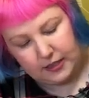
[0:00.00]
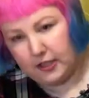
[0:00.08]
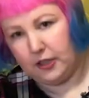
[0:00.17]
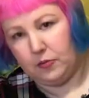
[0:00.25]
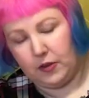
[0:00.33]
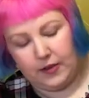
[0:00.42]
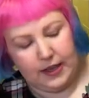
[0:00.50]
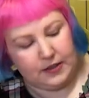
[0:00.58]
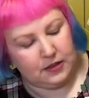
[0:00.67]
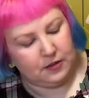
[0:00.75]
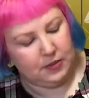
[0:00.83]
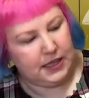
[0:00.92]
and then
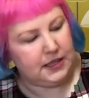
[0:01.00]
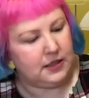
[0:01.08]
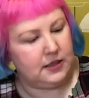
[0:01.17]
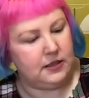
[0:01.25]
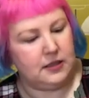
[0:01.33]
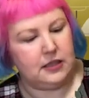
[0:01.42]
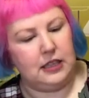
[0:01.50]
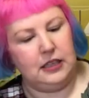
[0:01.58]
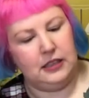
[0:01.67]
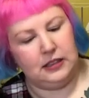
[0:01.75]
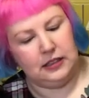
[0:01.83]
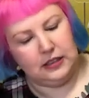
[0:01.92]
1000 pieces.
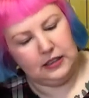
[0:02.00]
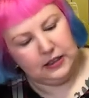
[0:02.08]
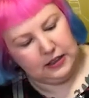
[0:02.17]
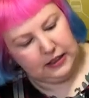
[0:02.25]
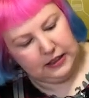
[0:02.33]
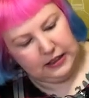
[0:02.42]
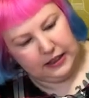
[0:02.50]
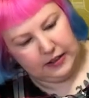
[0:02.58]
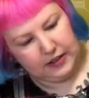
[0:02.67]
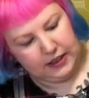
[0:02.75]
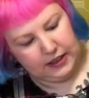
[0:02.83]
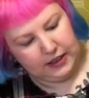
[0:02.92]

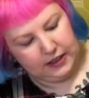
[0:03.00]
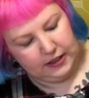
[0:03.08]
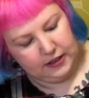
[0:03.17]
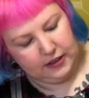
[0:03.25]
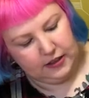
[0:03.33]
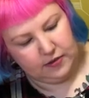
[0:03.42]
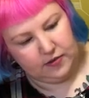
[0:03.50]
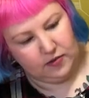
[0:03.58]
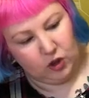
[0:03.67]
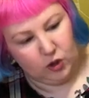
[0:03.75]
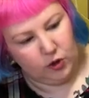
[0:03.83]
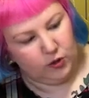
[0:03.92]
And then
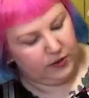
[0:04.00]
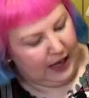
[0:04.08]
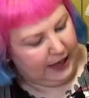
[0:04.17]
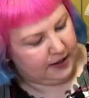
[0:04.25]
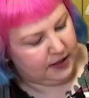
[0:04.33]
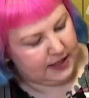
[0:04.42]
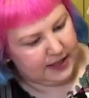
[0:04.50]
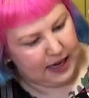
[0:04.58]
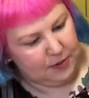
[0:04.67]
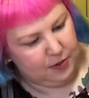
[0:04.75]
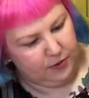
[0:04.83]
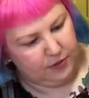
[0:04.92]
all that
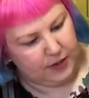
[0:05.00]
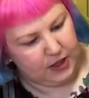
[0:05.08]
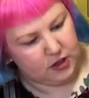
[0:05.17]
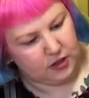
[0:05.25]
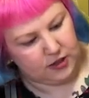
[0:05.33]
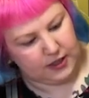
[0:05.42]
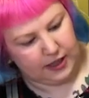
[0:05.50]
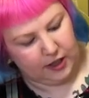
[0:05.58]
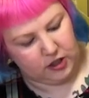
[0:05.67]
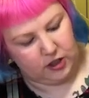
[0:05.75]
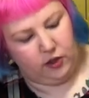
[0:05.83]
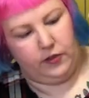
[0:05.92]
same information is
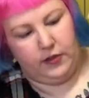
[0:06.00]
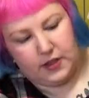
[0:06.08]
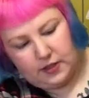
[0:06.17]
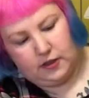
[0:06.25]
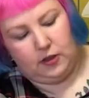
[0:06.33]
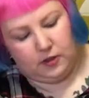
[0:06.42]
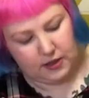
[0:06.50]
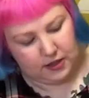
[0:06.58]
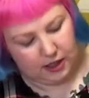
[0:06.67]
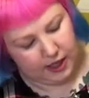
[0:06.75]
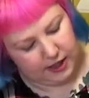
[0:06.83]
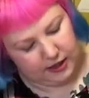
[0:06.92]
actually on this long
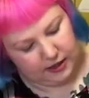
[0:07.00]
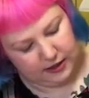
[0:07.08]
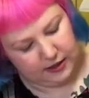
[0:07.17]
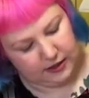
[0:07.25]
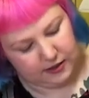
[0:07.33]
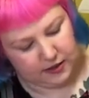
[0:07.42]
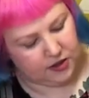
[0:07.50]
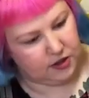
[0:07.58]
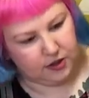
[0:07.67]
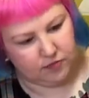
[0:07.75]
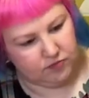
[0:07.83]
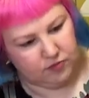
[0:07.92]
side,
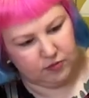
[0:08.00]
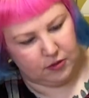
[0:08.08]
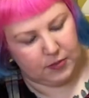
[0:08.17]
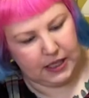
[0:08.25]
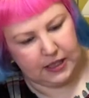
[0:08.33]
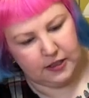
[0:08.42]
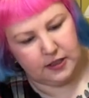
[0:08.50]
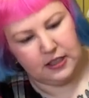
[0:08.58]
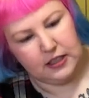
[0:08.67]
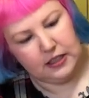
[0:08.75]
so repeated.